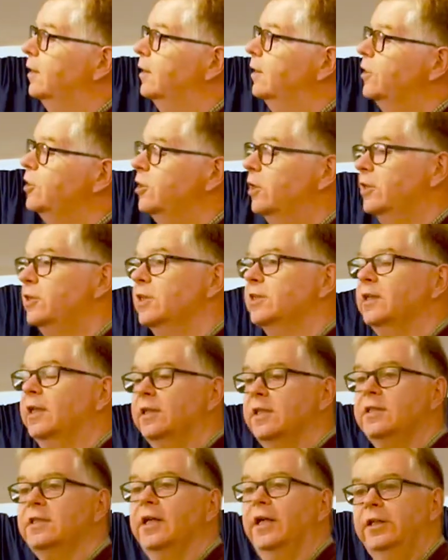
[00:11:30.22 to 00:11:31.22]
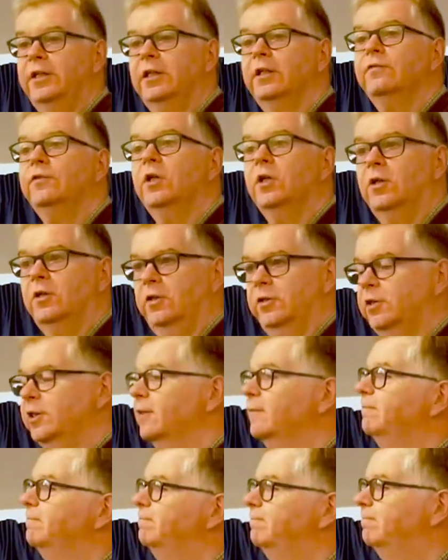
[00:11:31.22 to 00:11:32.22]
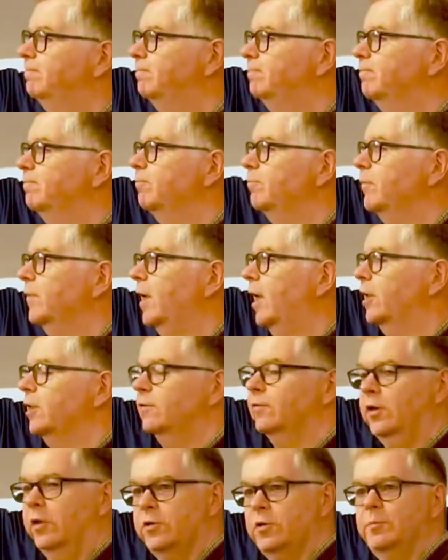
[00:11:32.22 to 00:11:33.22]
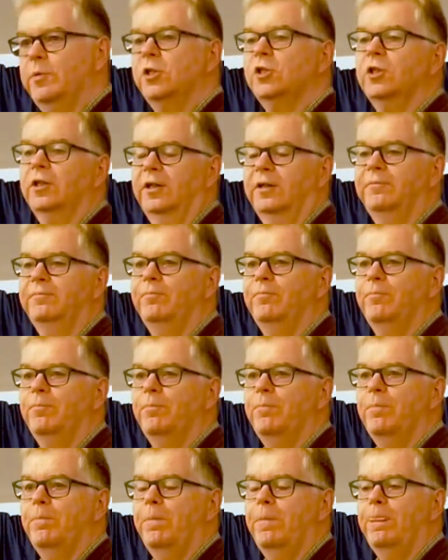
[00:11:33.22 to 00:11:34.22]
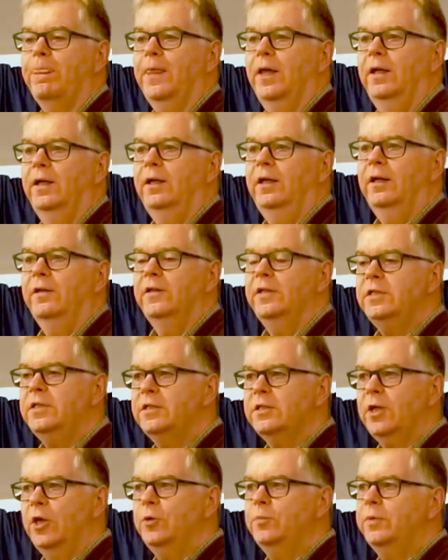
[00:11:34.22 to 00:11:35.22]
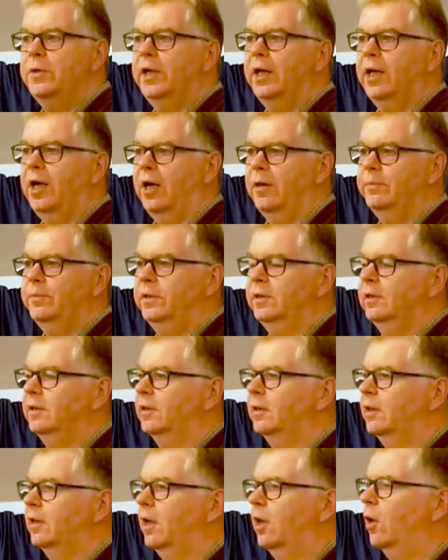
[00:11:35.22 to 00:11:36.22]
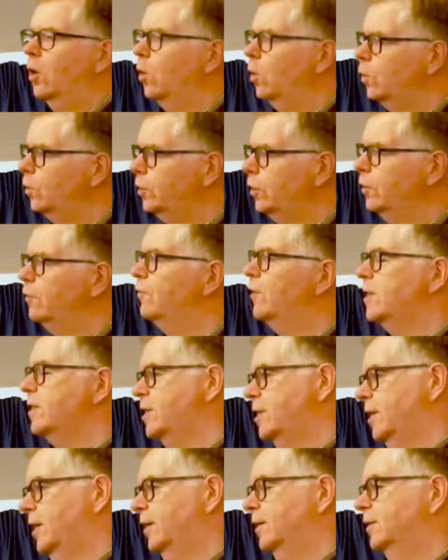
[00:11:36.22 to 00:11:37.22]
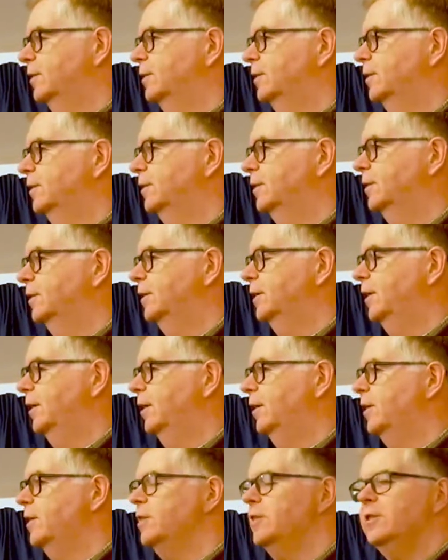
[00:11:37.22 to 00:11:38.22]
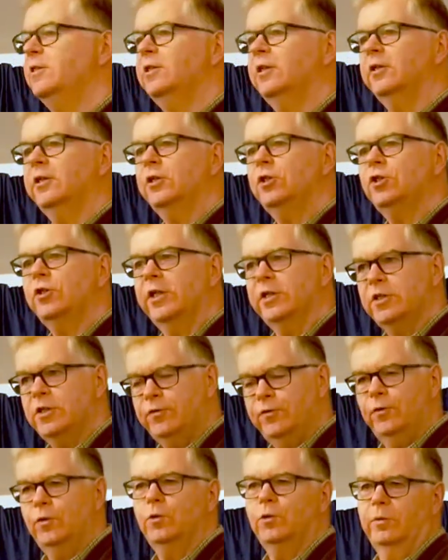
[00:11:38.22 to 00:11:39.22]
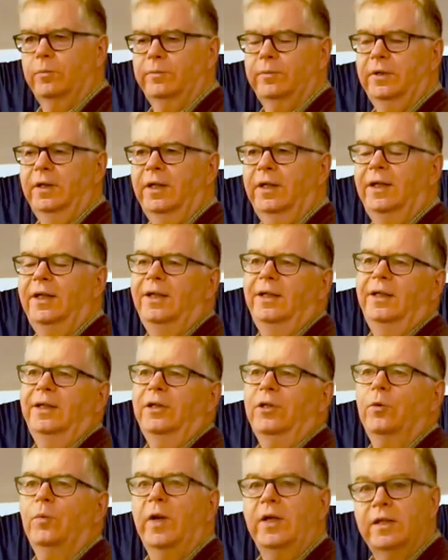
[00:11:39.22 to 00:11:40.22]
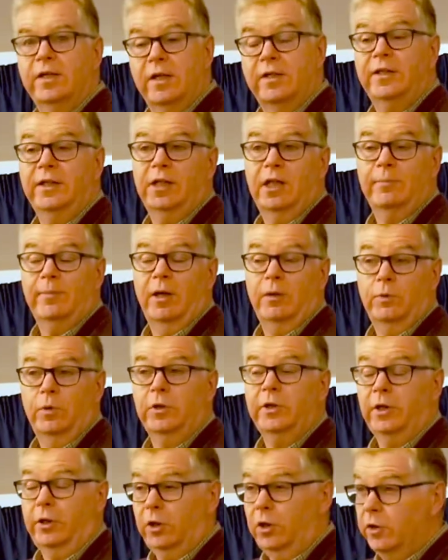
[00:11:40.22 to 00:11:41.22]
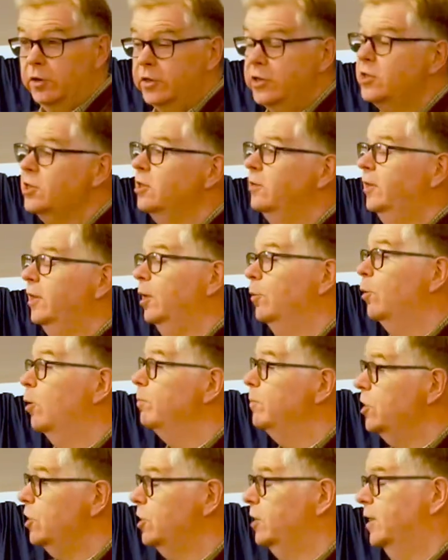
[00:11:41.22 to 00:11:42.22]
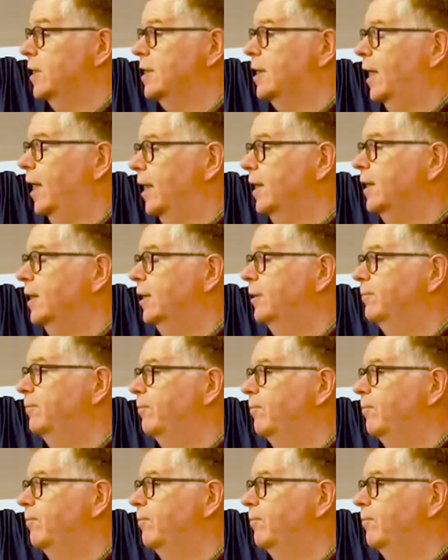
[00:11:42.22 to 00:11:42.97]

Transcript: the church's understanding of God and of God's mission. This is opening up a whole new vista. This is going to transform the way they think about what God is doing, what mission is like.